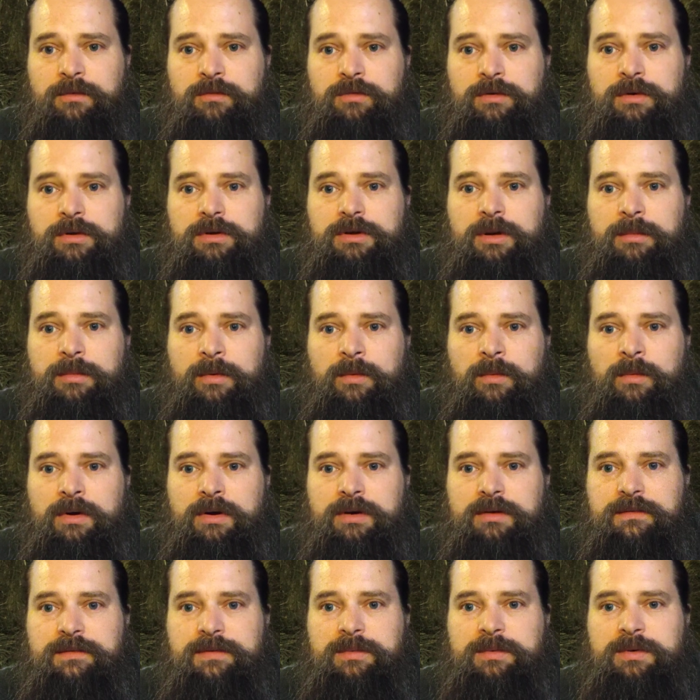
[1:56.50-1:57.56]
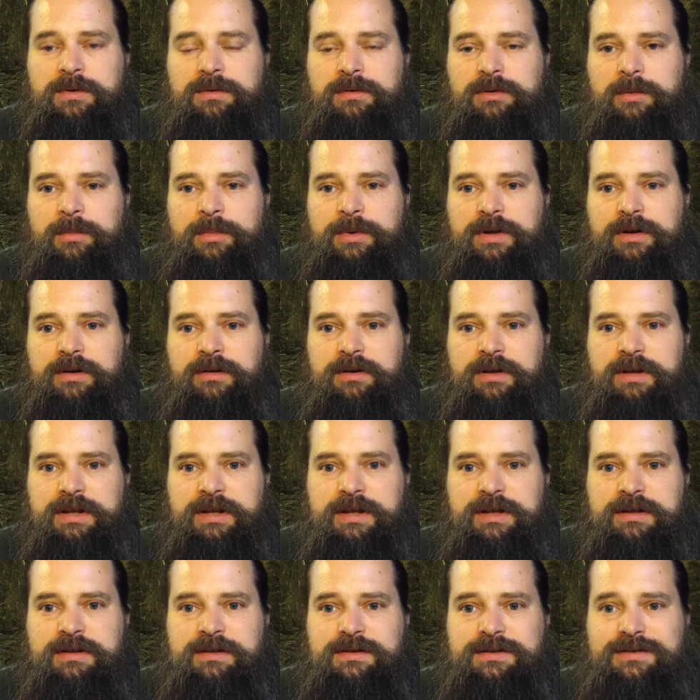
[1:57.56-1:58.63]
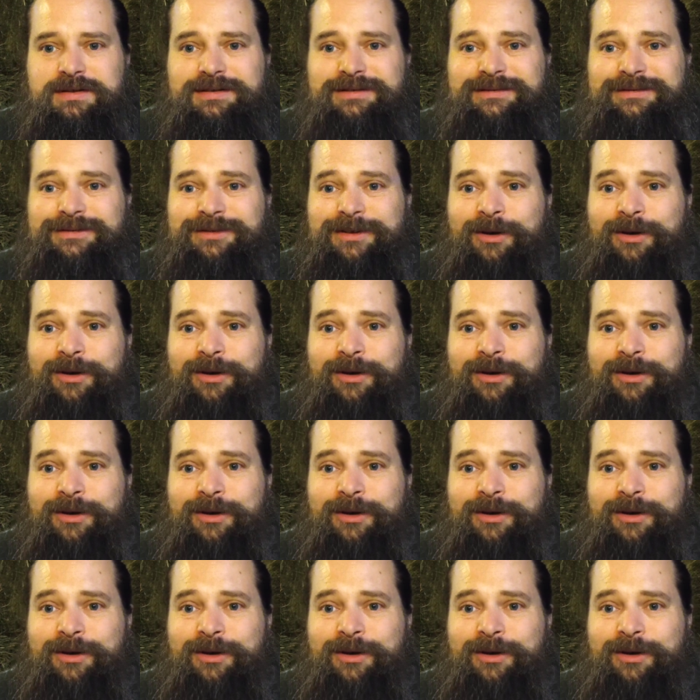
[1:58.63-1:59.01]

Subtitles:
rule number one from the Holy Beard is